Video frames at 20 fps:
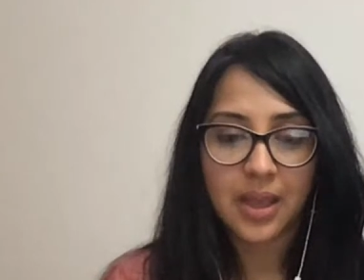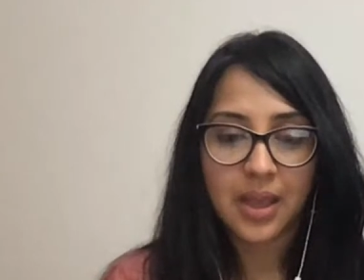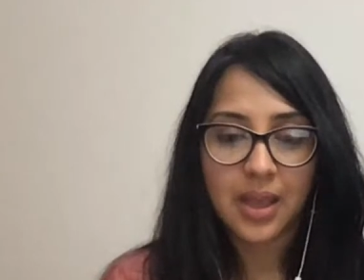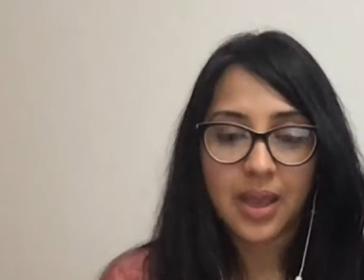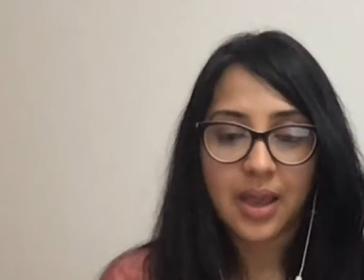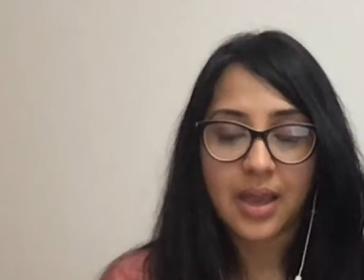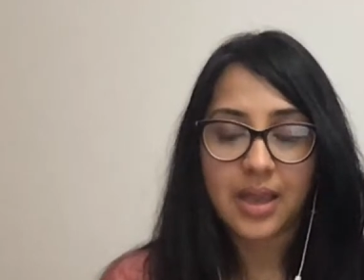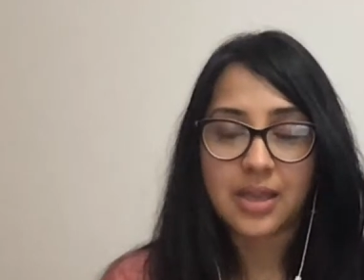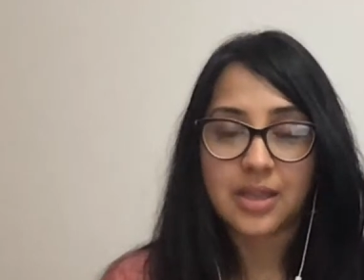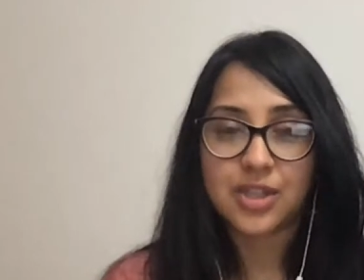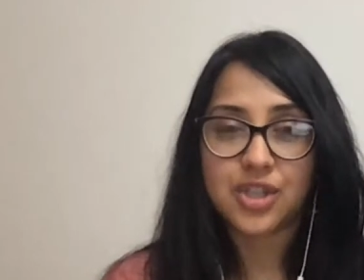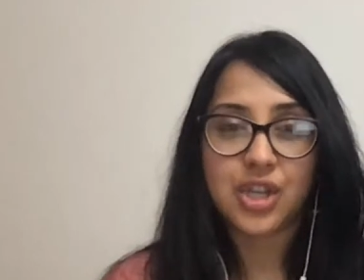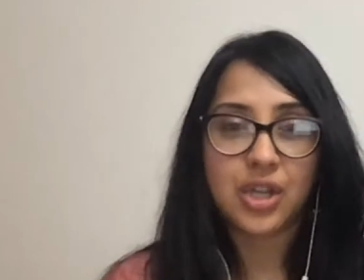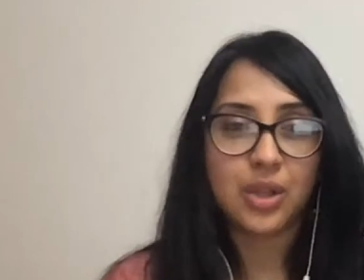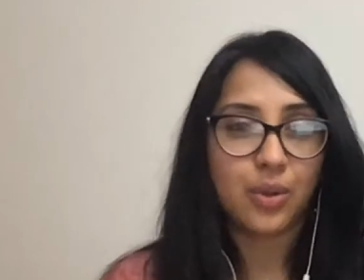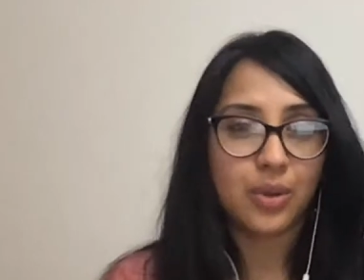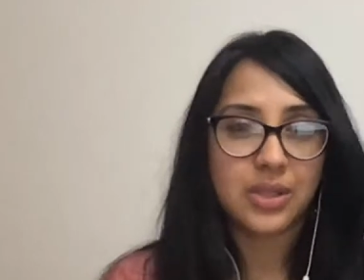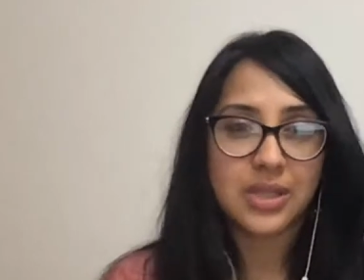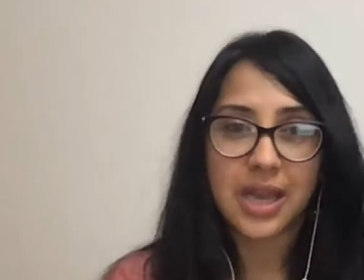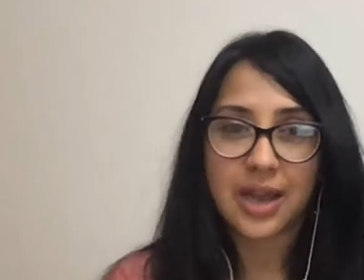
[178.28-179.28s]
And she
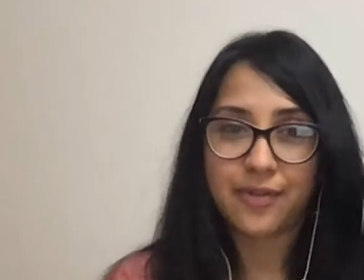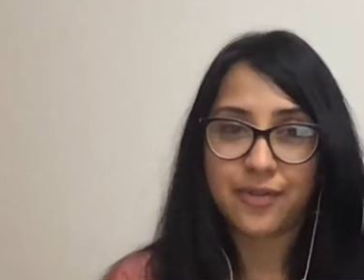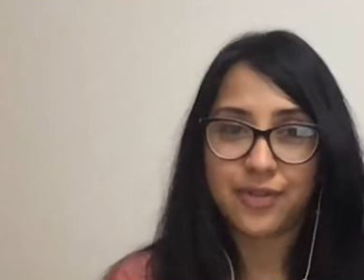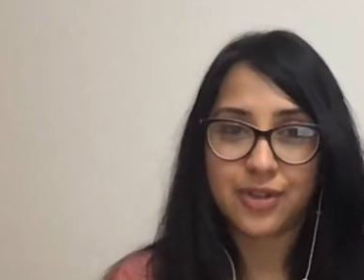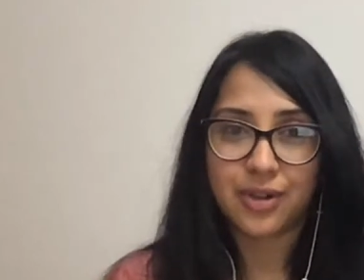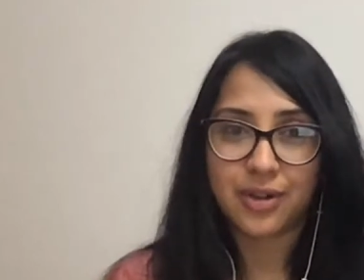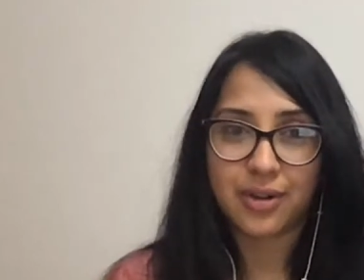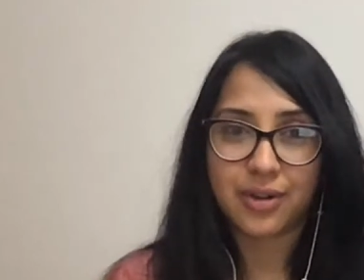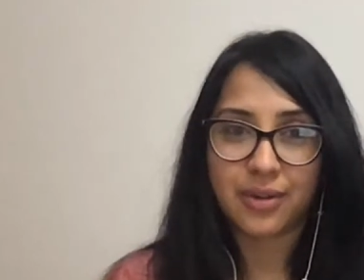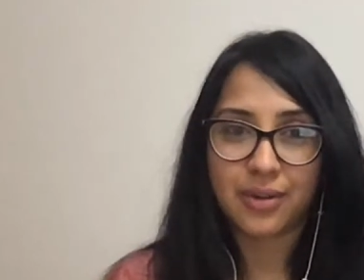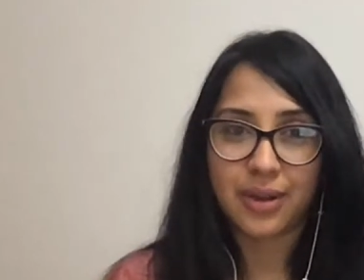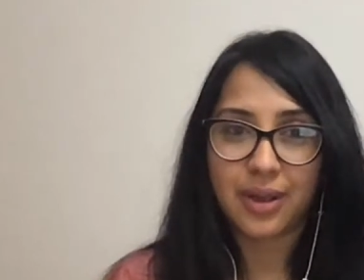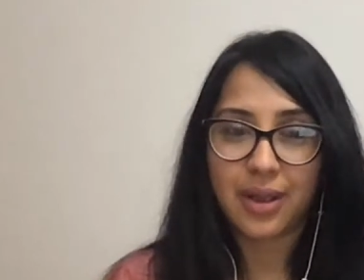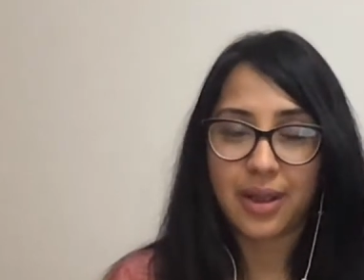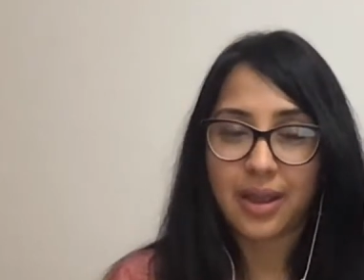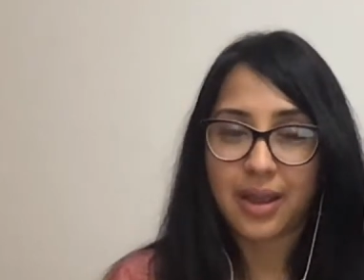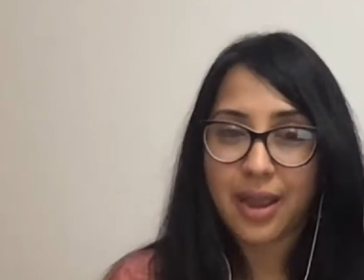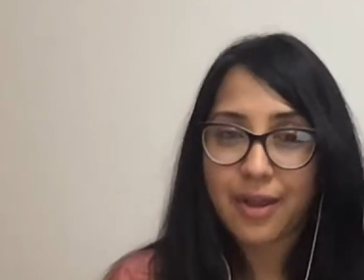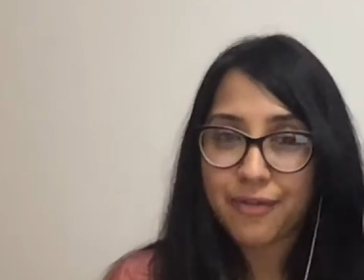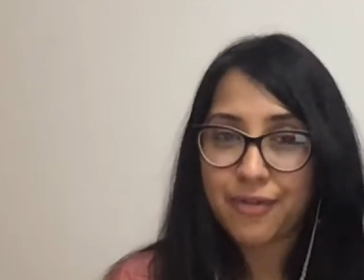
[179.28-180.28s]
looked after
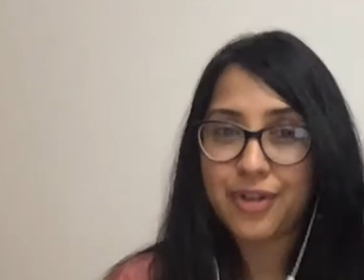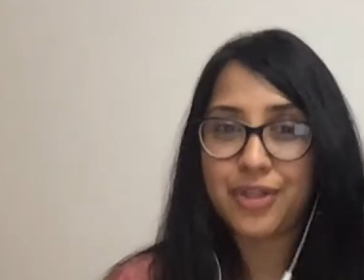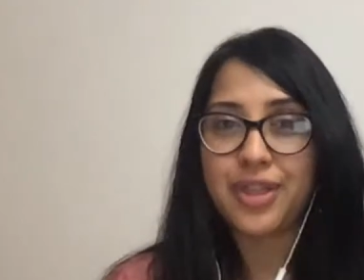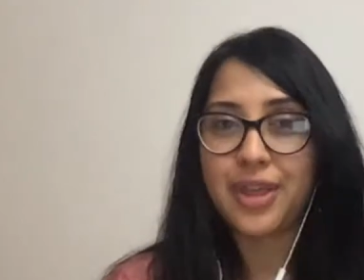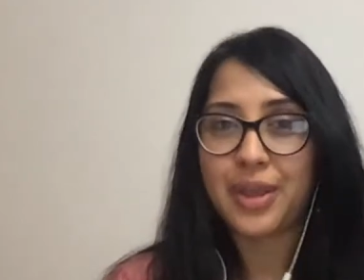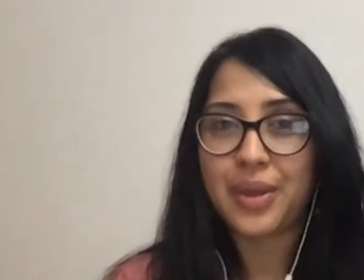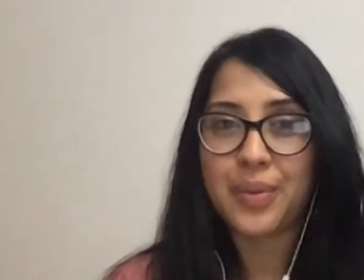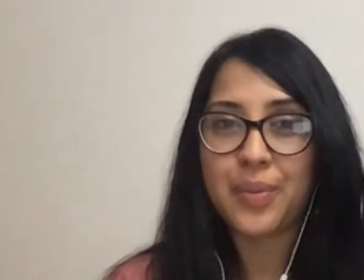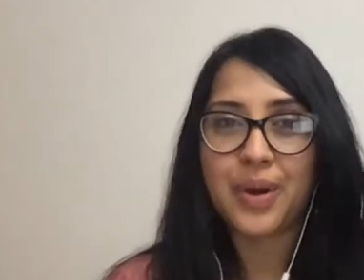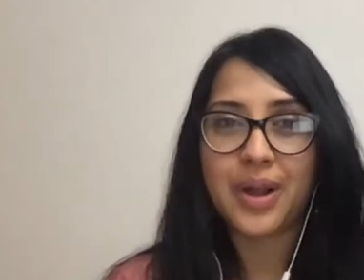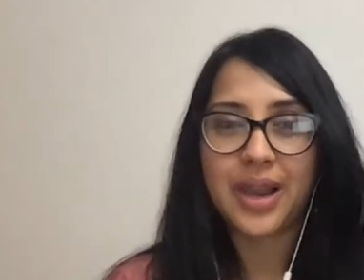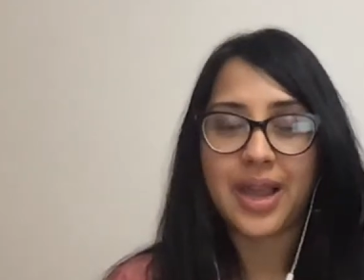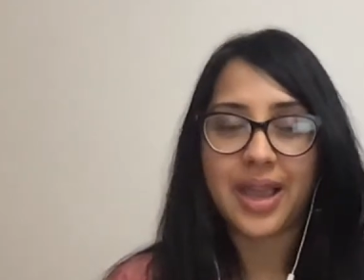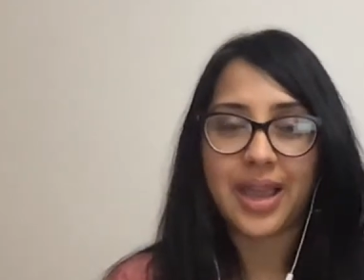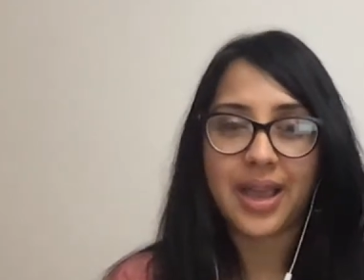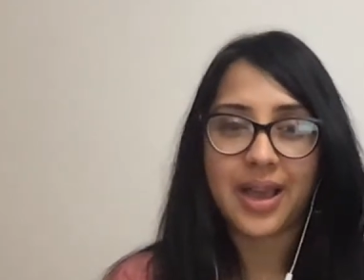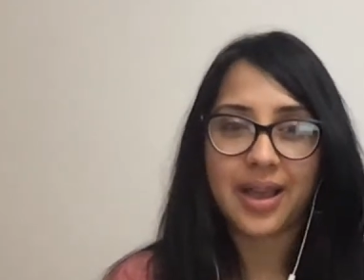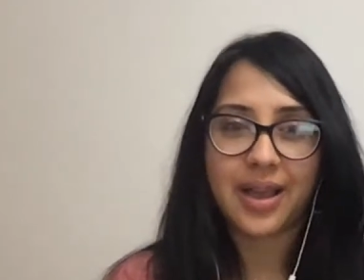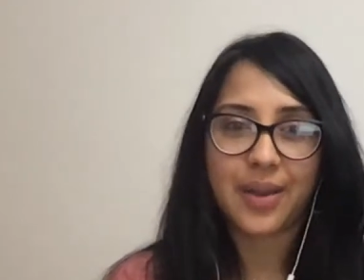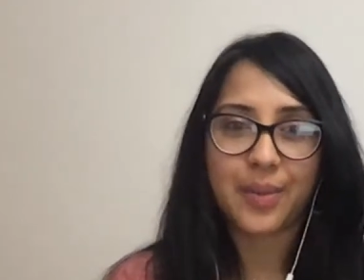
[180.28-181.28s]
everything while
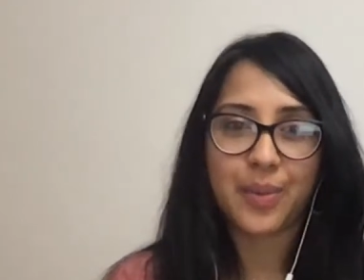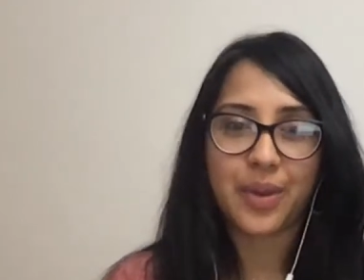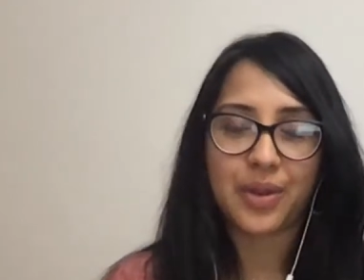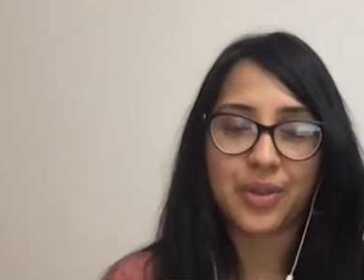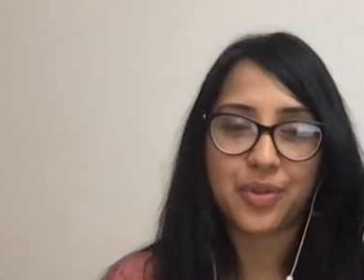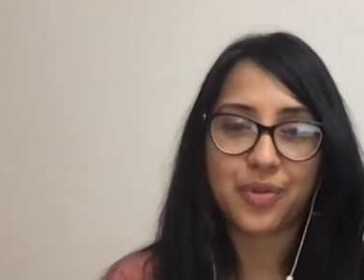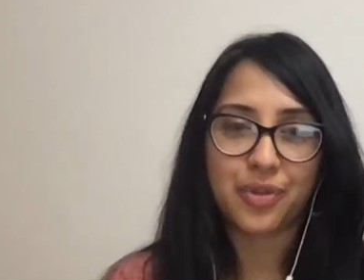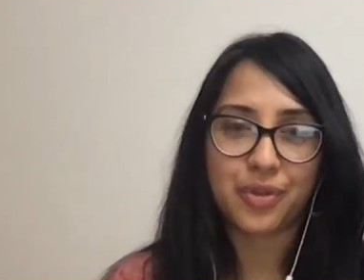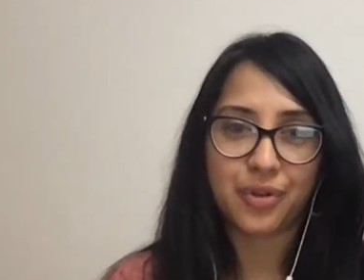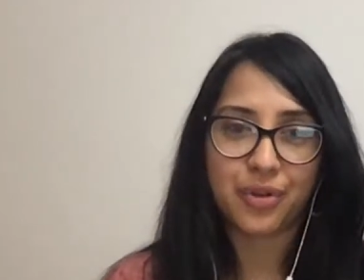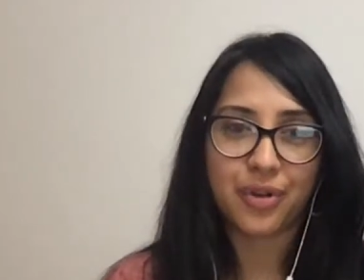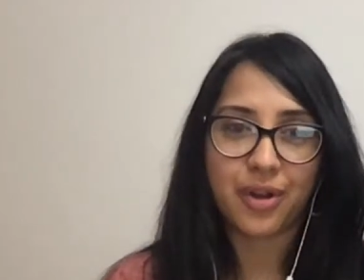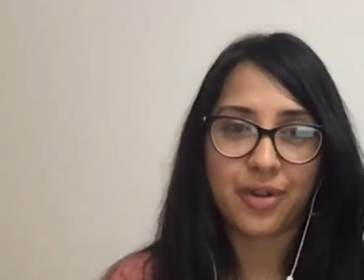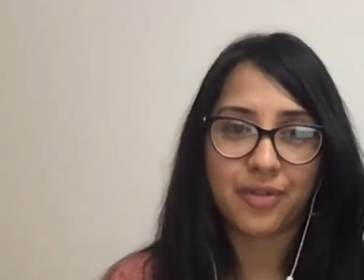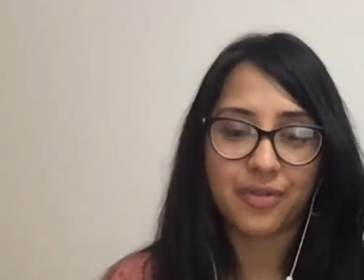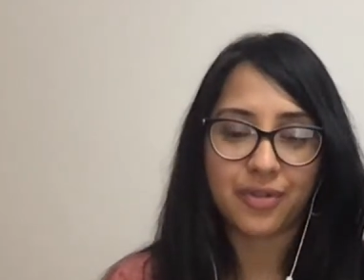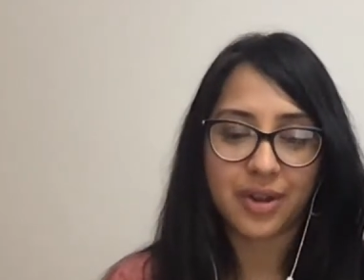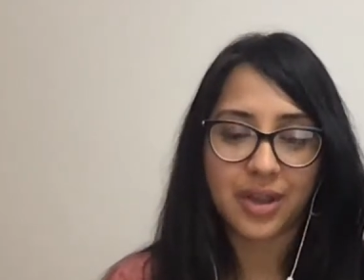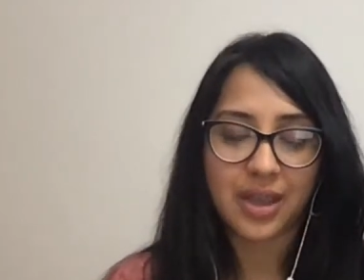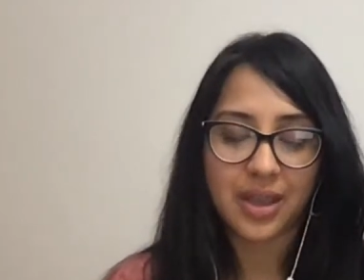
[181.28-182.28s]
I went through the
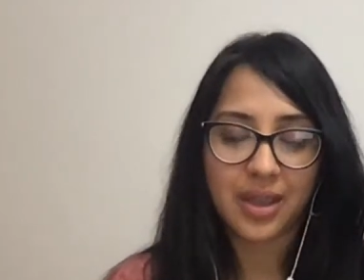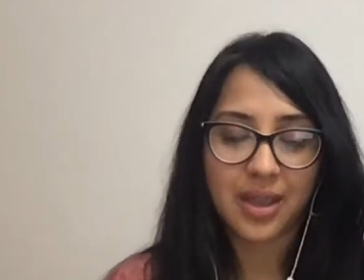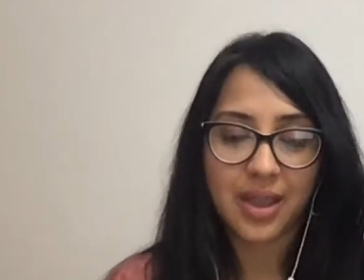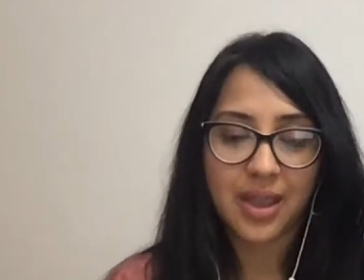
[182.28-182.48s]
recovery.